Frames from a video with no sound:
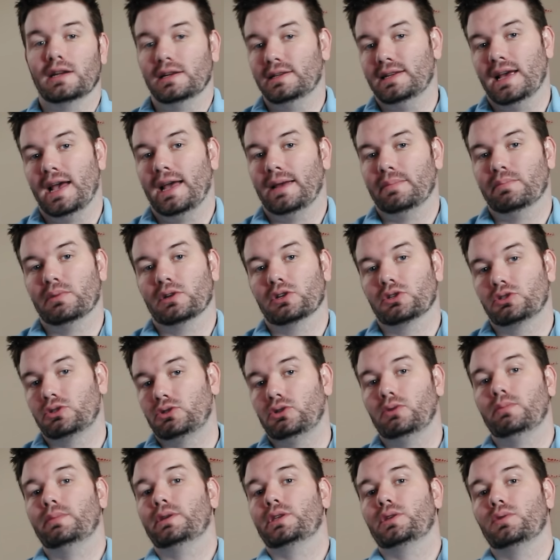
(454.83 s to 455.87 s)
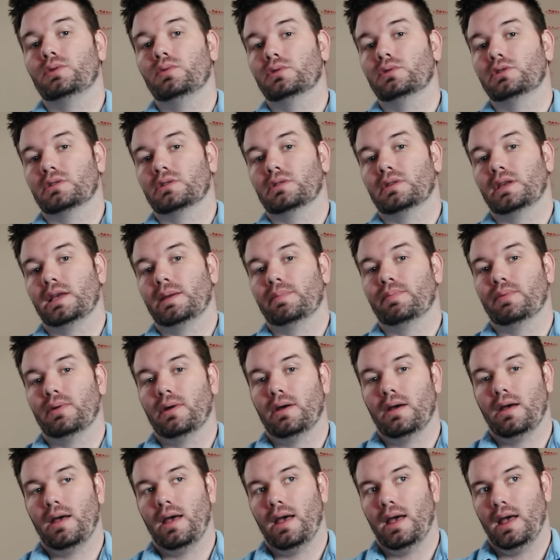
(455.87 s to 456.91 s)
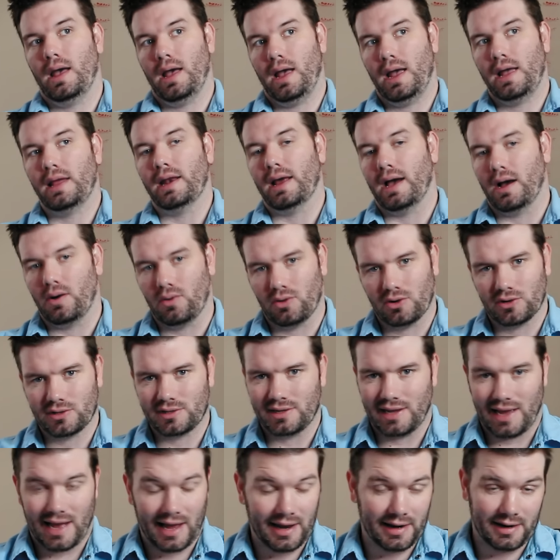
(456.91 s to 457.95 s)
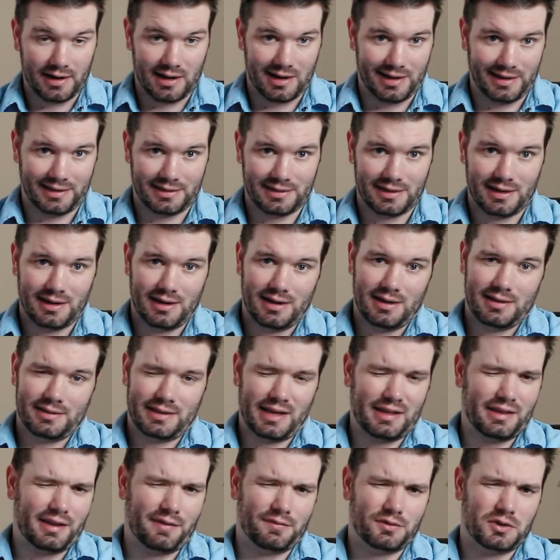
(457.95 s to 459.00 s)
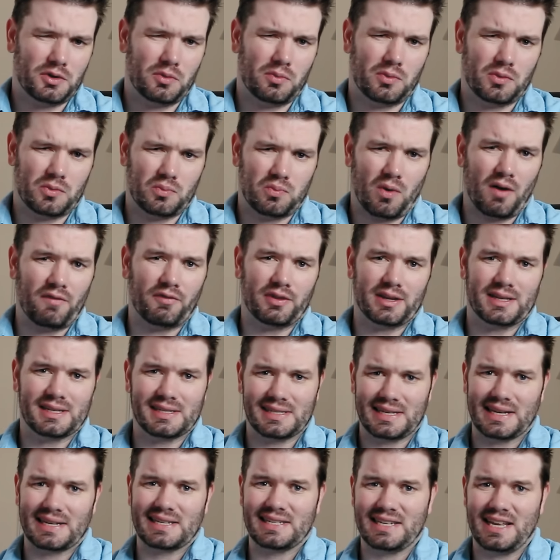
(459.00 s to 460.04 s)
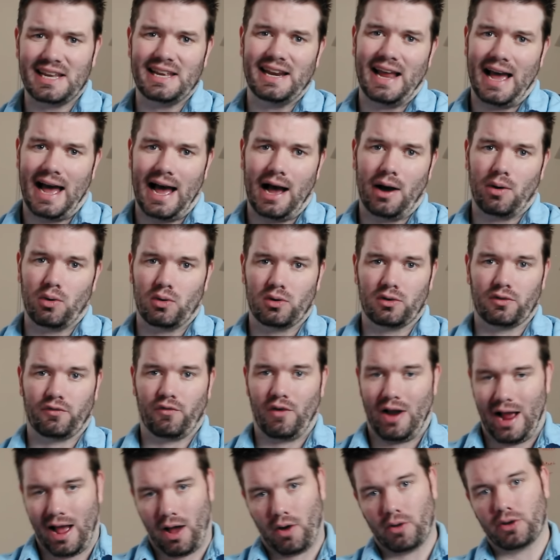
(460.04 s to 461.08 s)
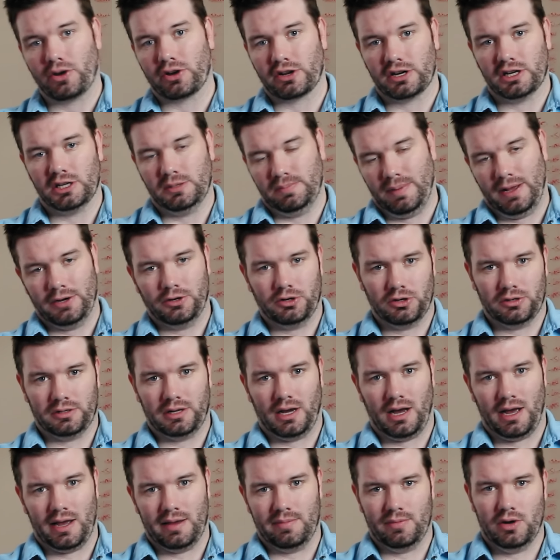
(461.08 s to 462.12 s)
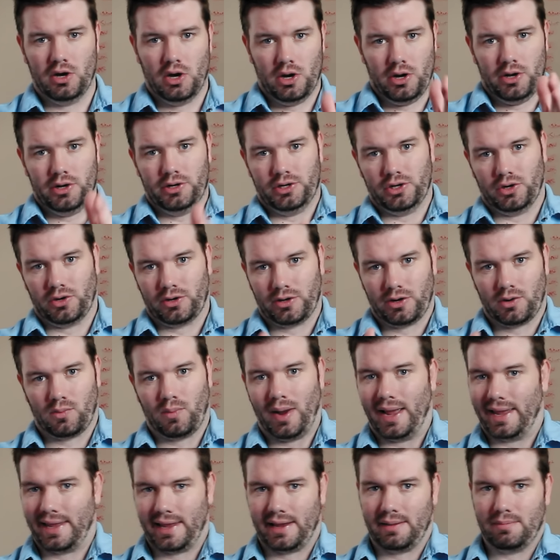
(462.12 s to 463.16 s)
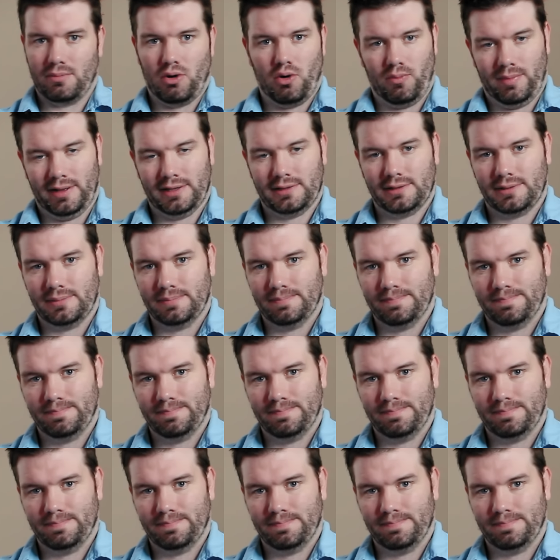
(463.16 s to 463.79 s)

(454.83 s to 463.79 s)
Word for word: in a day, but assuming you sleep 8 hours at night, that leaves you with roughly 16 hours for how you're gonna spend your time during your waking moments.